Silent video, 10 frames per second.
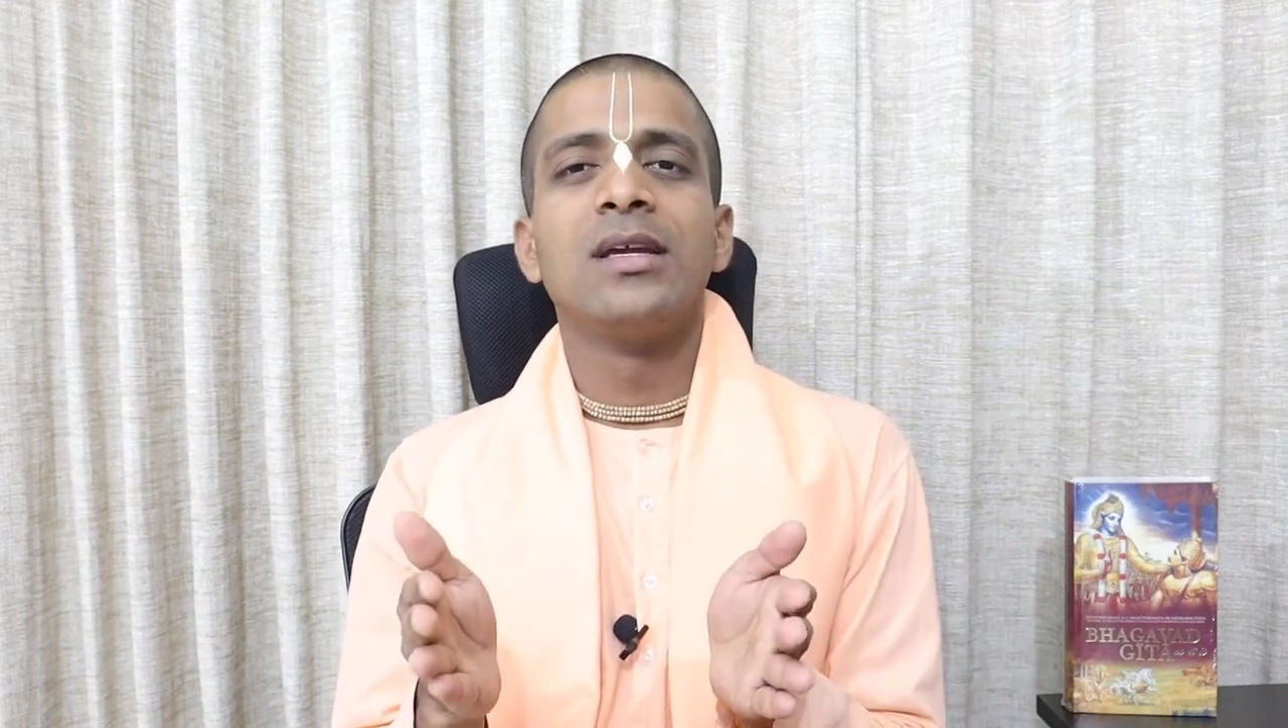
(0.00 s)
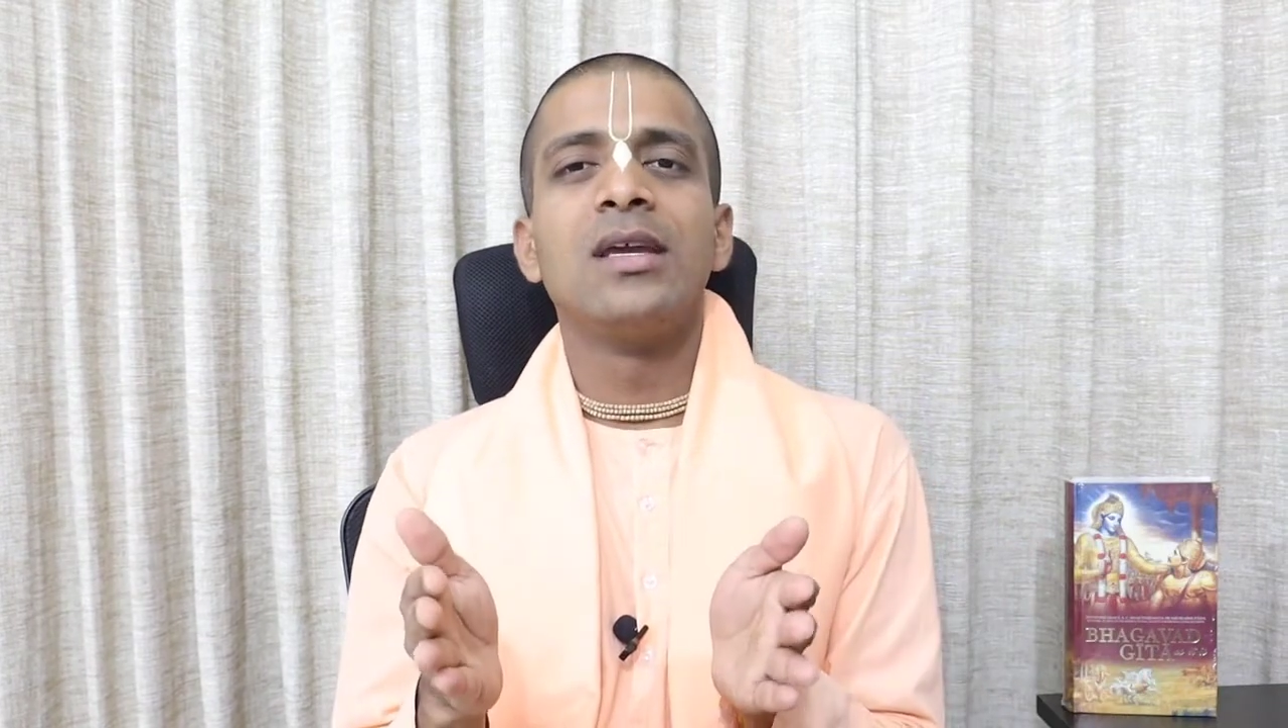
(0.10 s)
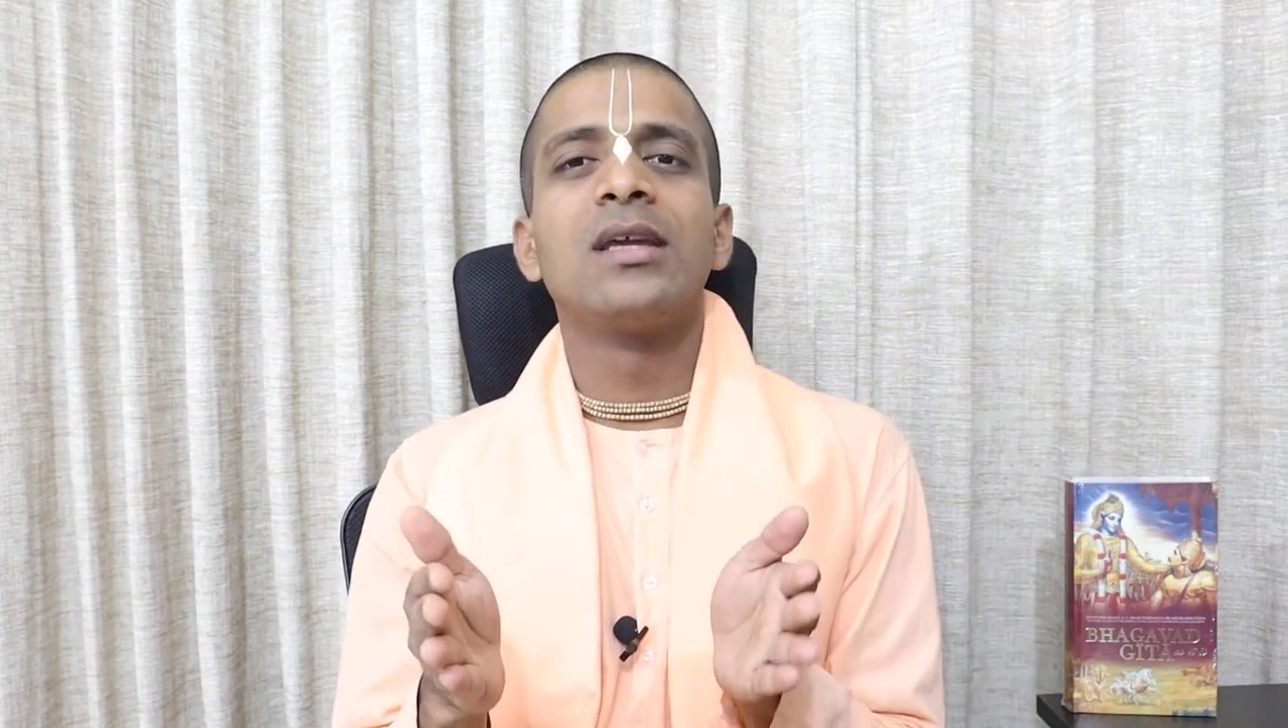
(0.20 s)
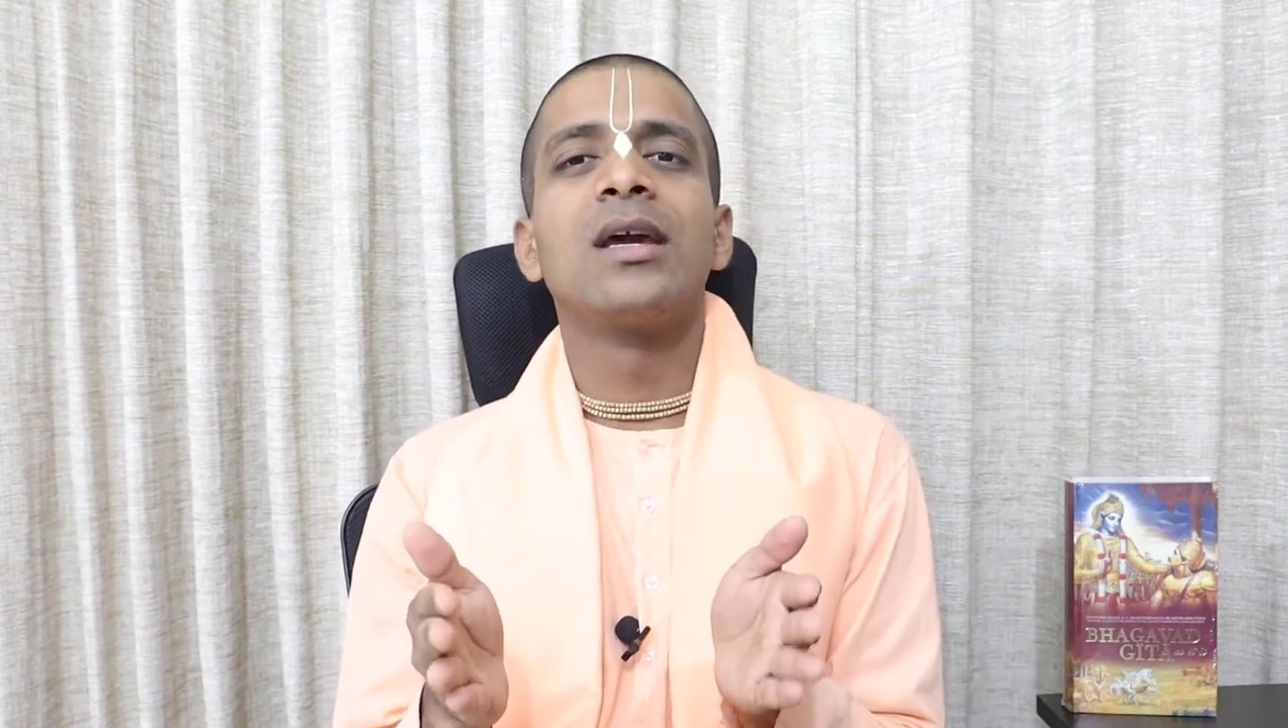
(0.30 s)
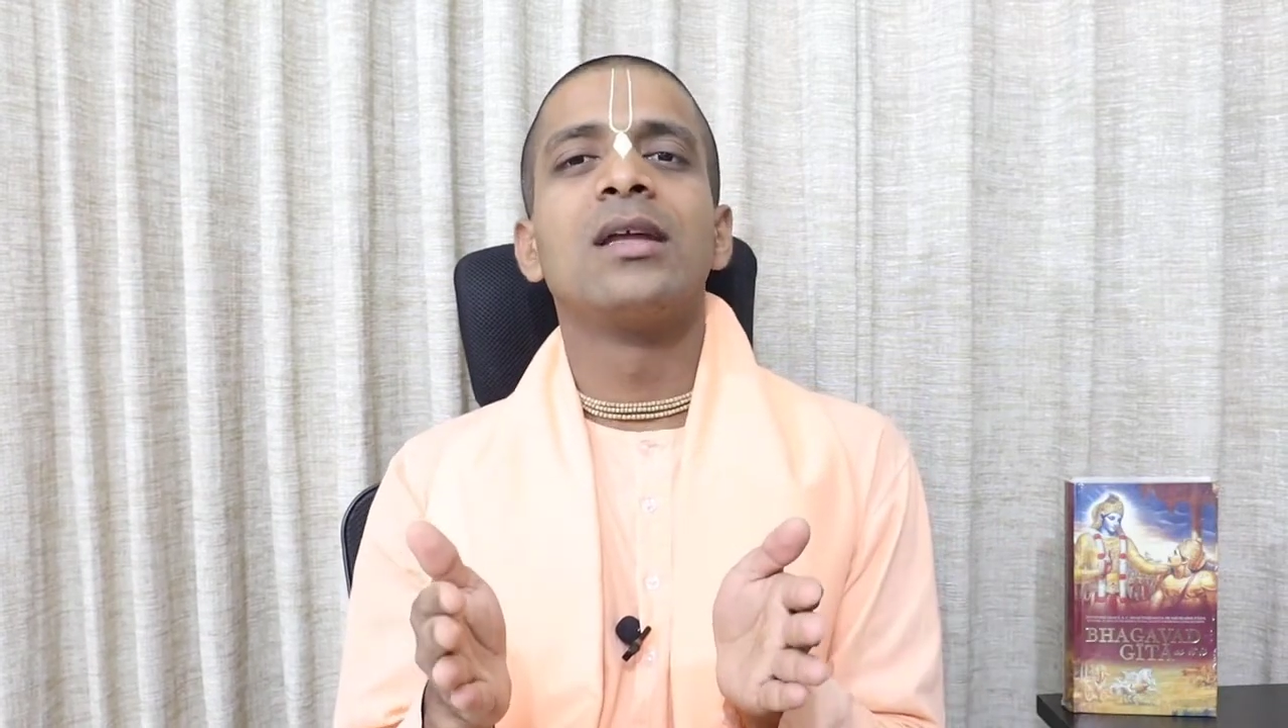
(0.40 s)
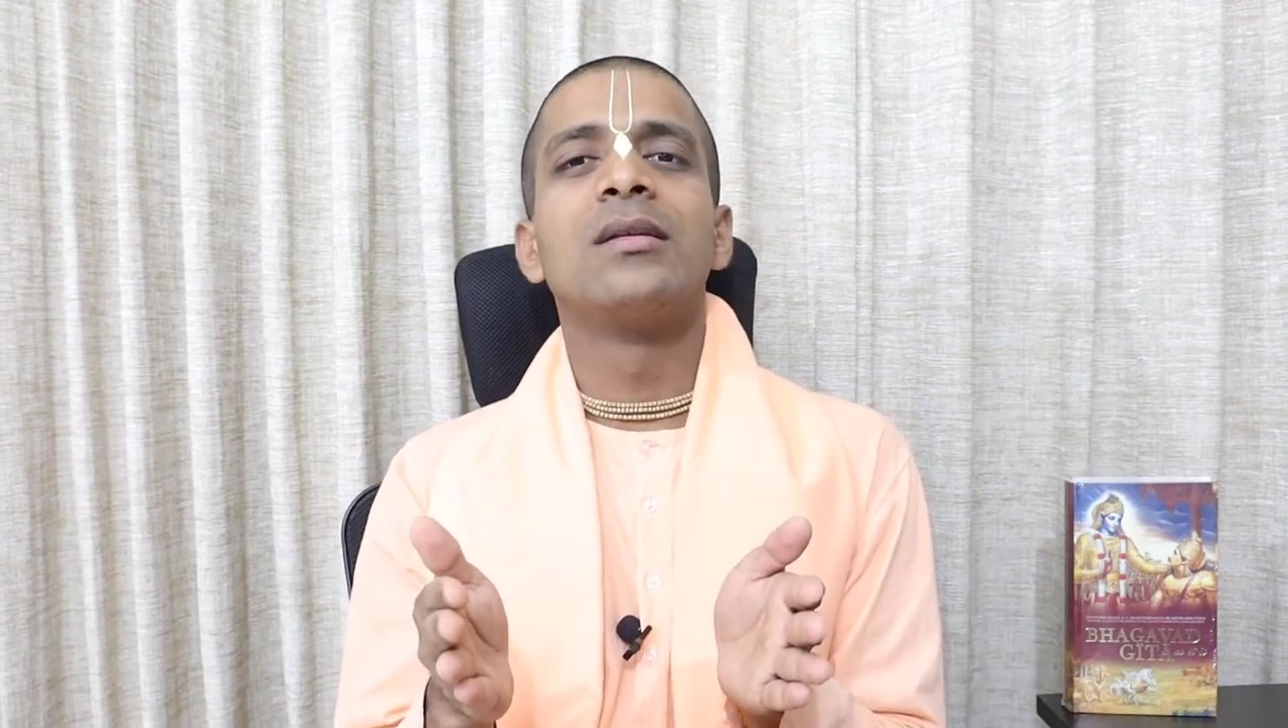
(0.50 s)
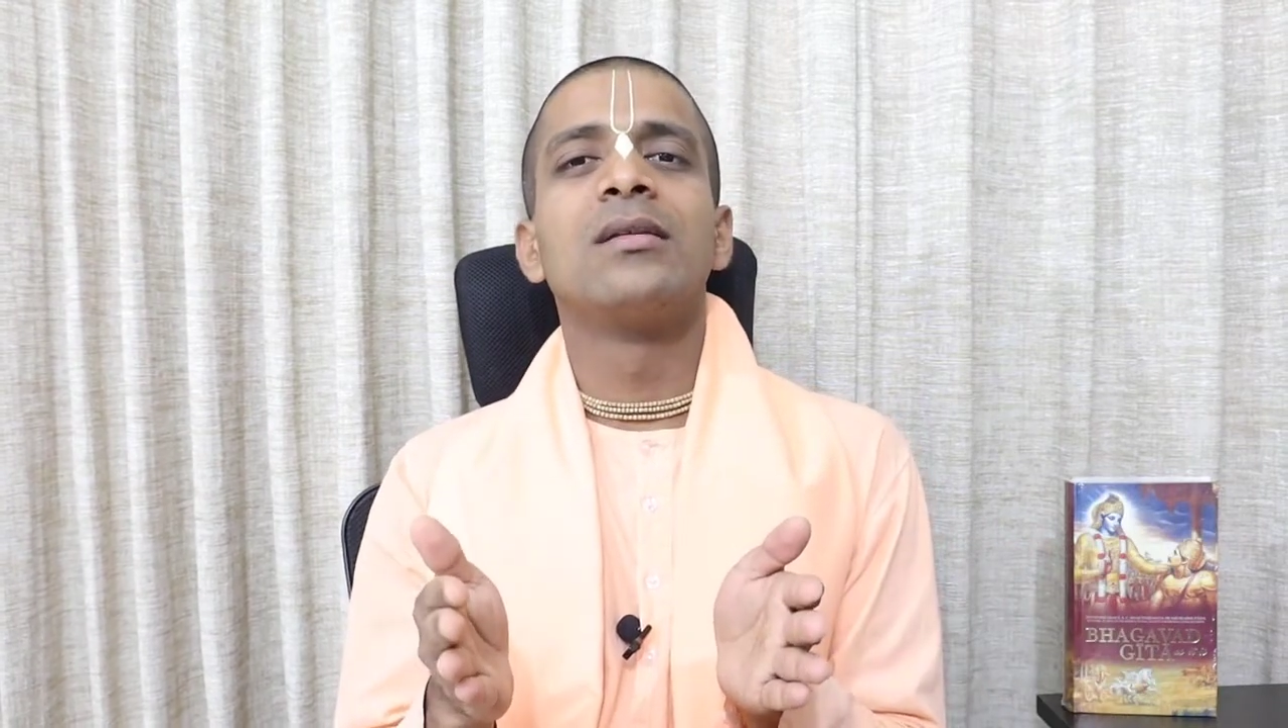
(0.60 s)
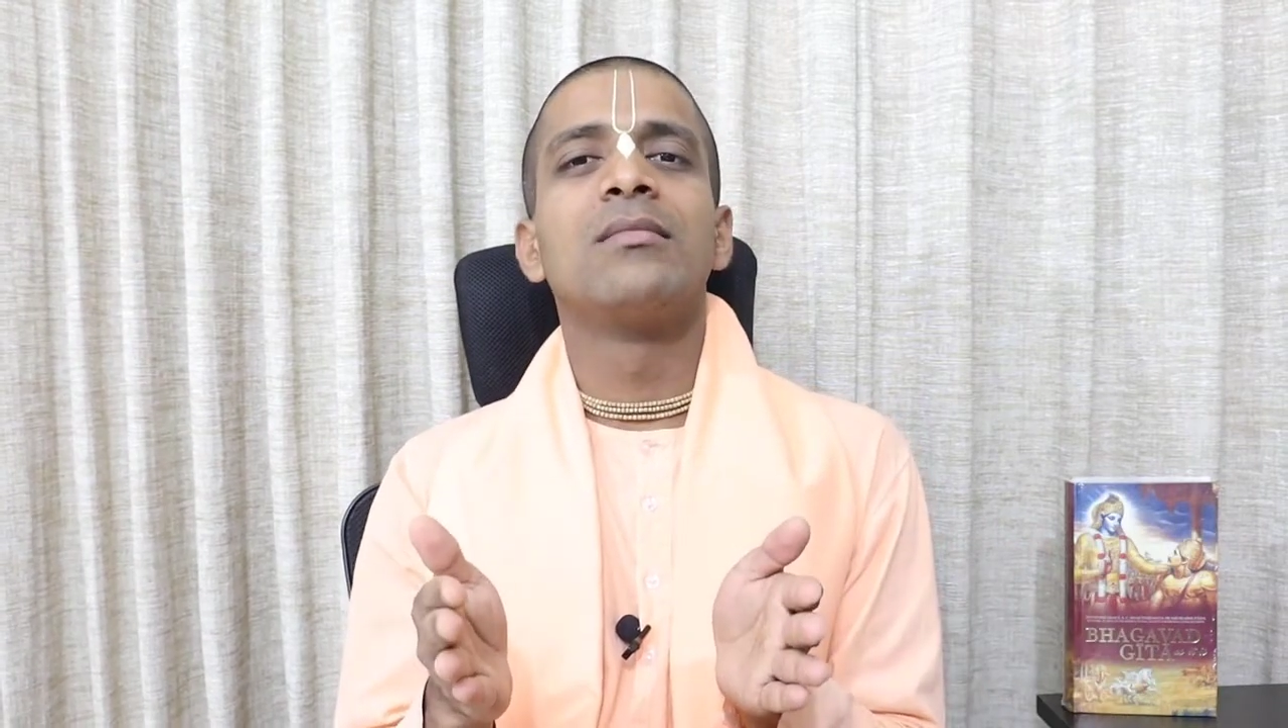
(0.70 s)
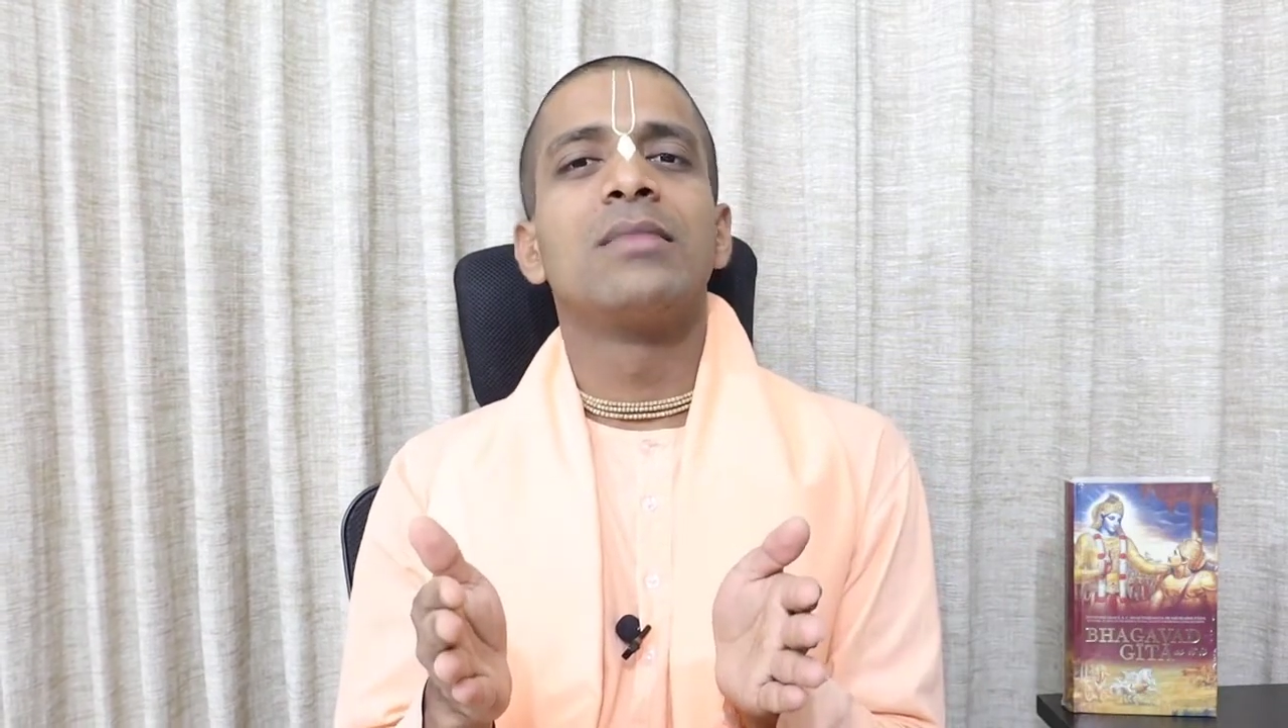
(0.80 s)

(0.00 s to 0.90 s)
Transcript: he can